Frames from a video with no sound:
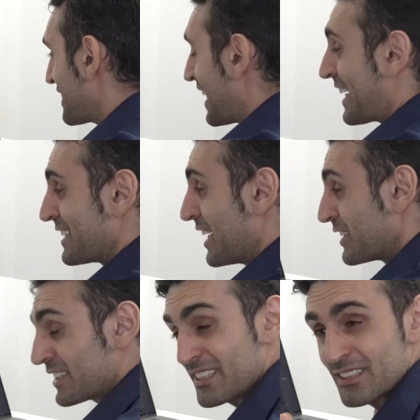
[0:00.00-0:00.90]
second,
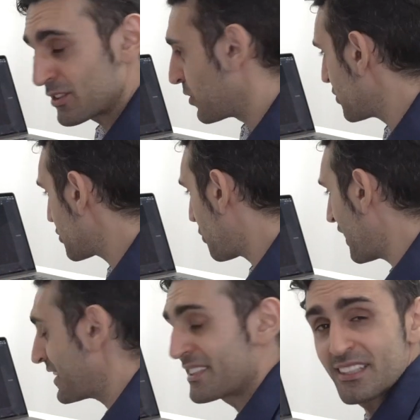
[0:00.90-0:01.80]
so this is
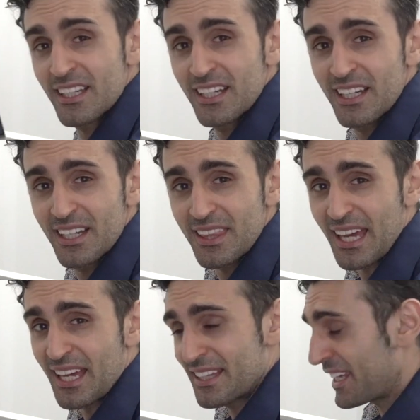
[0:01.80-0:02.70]
twice that